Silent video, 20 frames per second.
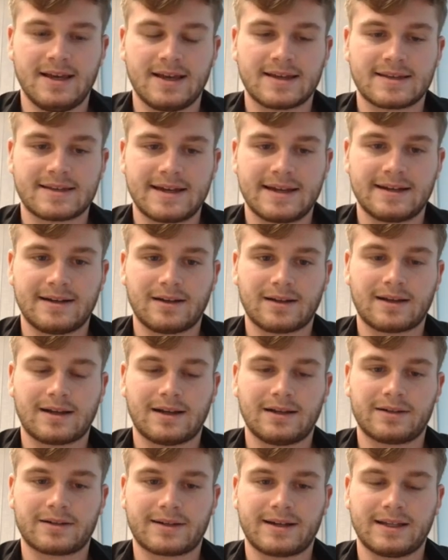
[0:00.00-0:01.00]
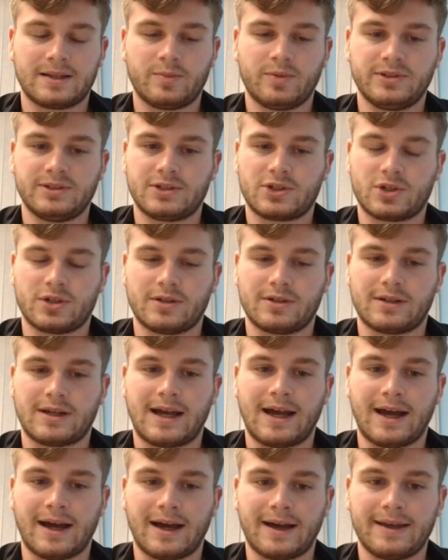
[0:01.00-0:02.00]
candle color at position
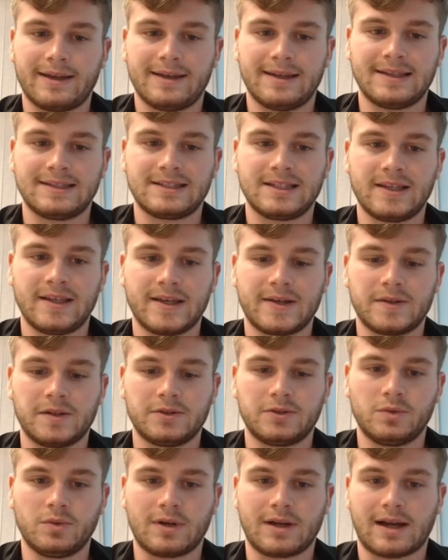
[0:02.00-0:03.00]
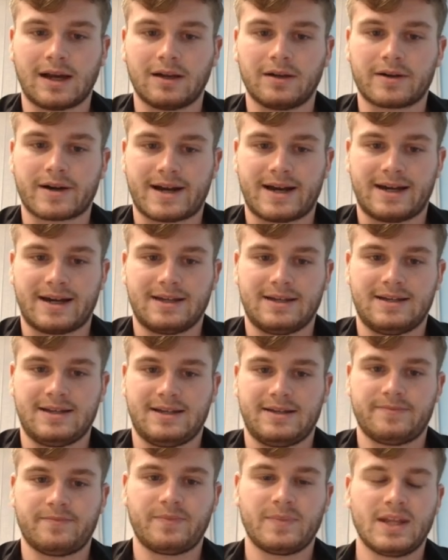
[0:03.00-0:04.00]
I is equal to color
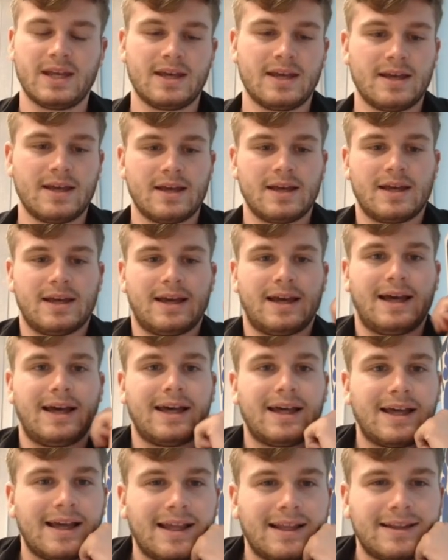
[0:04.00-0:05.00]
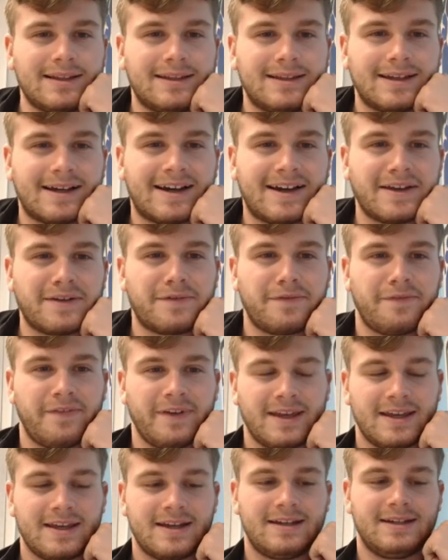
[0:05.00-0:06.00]
ID. And I
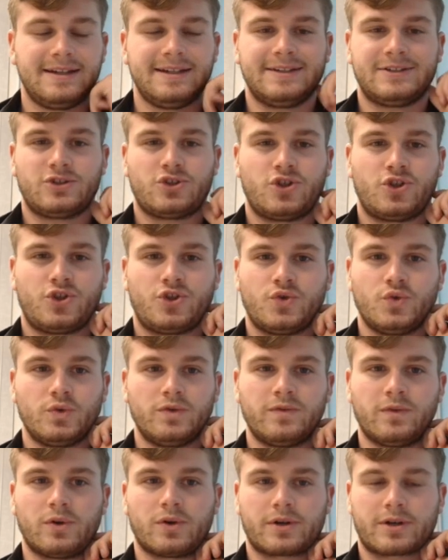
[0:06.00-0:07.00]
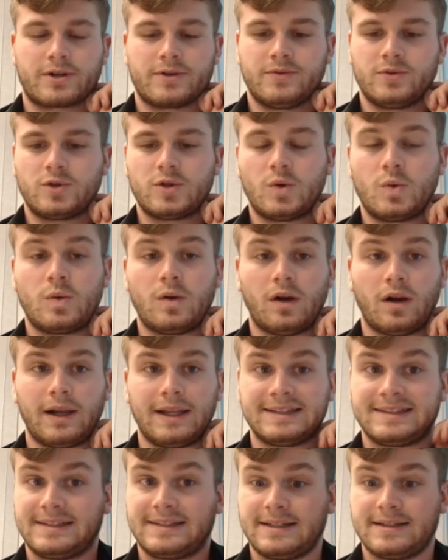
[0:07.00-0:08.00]
think this should work. So
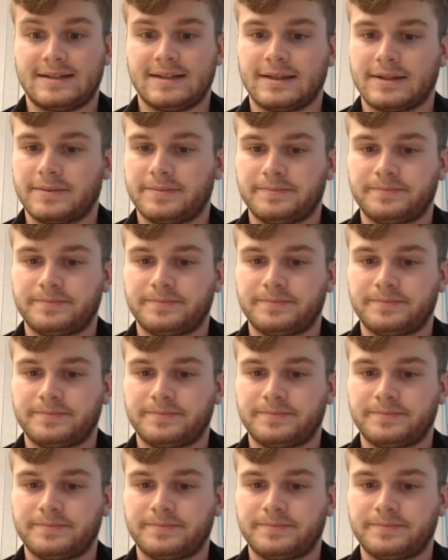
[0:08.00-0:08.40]
let's test it.